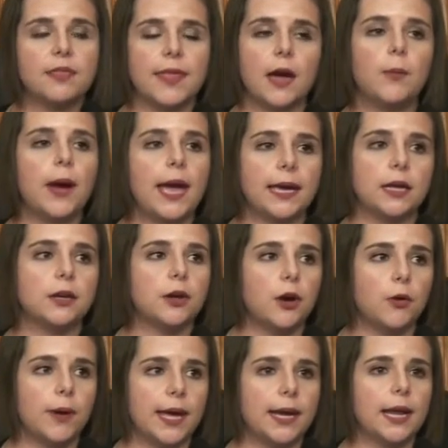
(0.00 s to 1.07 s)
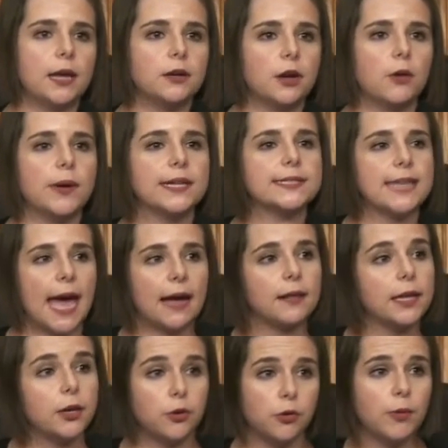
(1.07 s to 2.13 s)
That way I can go in and know
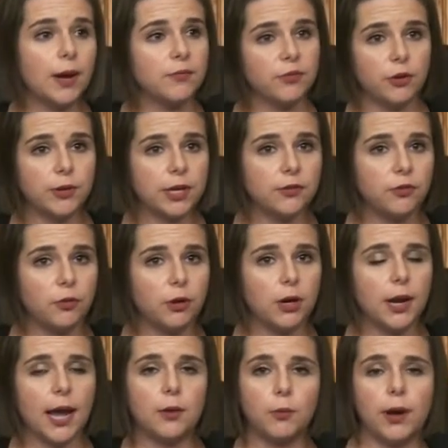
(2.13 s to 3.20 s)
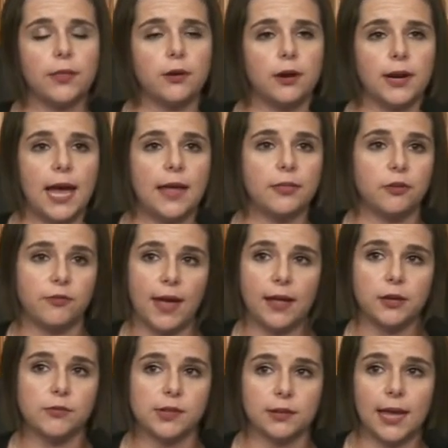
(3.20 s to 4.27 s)
exactly who I'm voting for and whether or not their
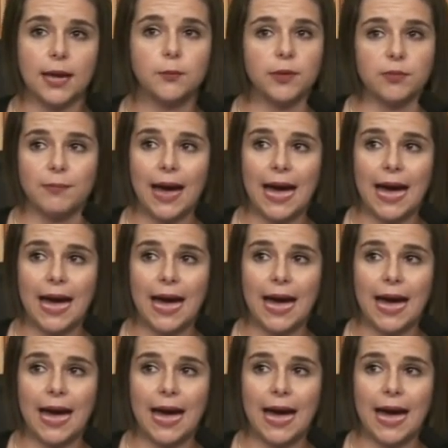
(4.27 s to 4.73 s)
values align with